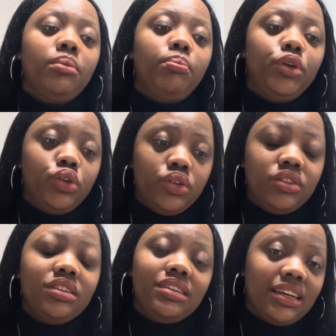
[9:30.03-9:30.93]
because
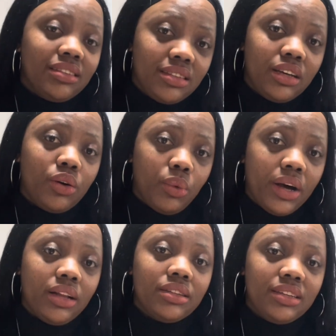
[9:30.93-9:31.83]
it does take a
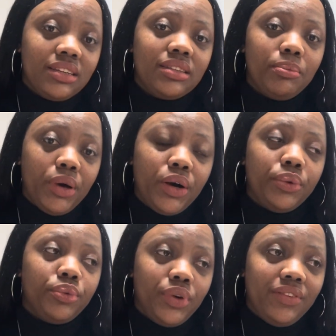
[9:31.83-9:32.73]
while. It takes
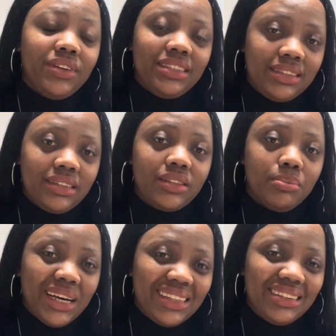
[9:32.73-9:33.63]
about roughly 6
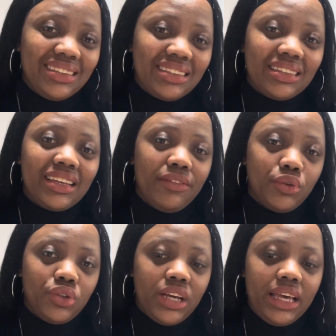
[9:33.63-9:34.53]
months, give
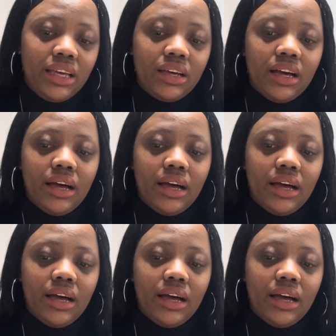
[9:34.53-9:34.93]
or take,